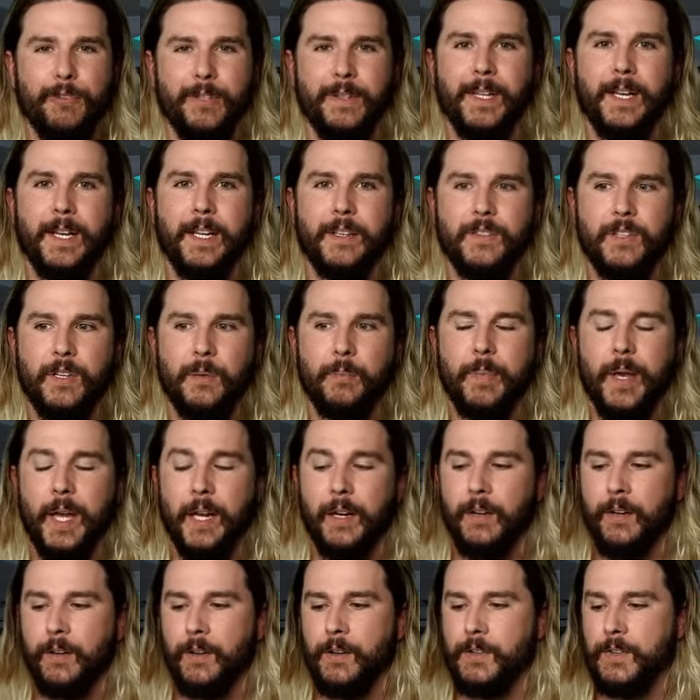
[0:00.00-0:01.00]
than its
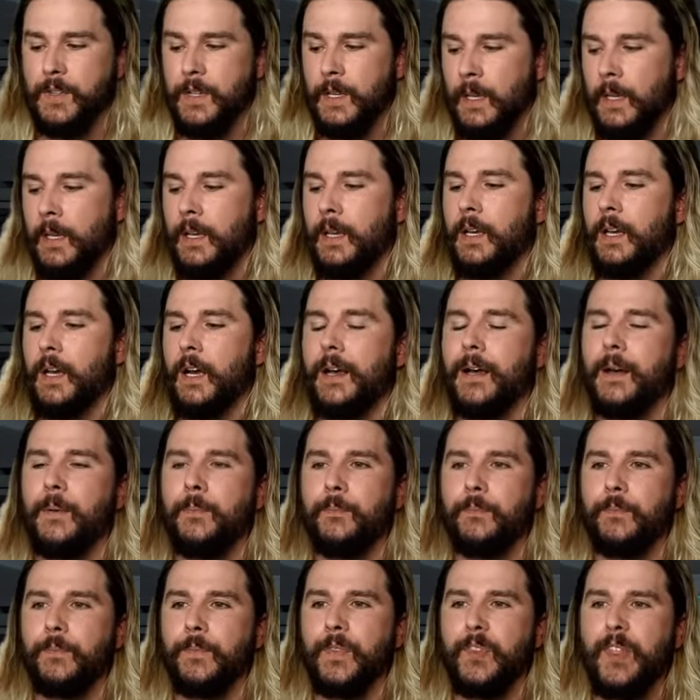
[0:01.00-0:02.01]
competitors,
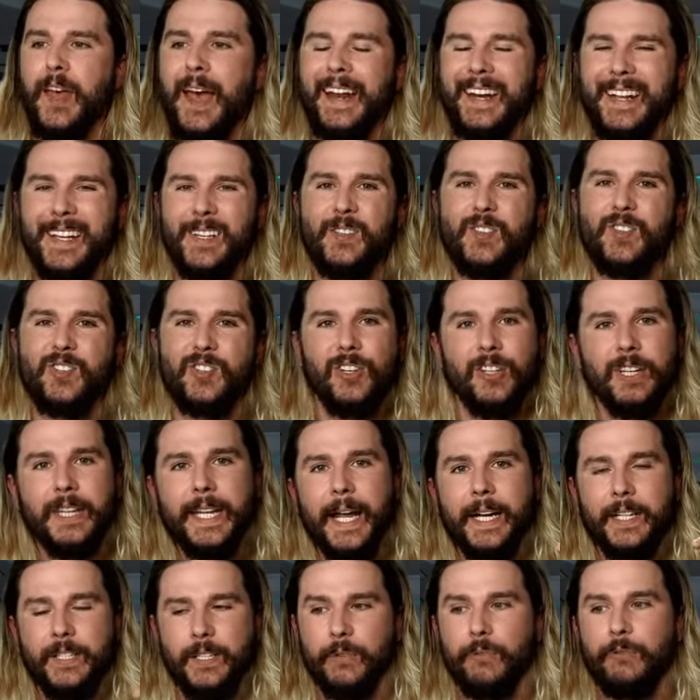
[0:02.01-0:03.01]
um, that is
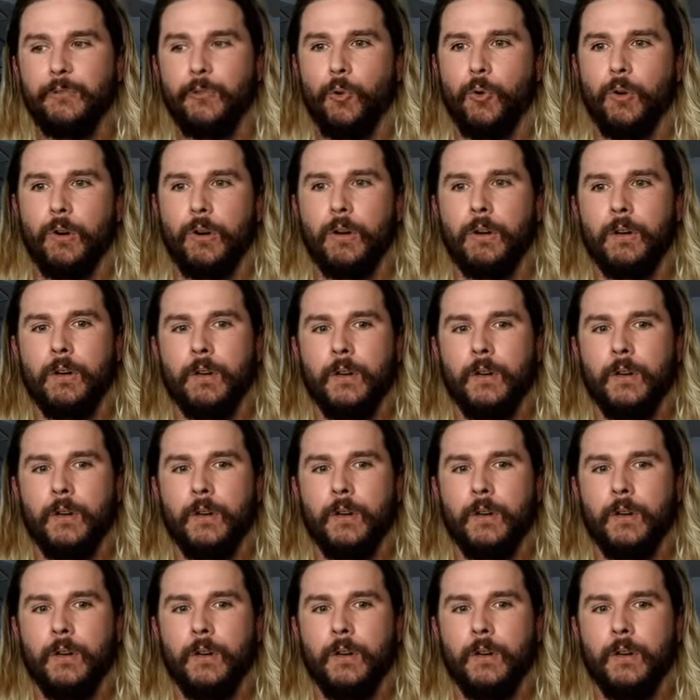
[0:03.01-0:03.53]
selected for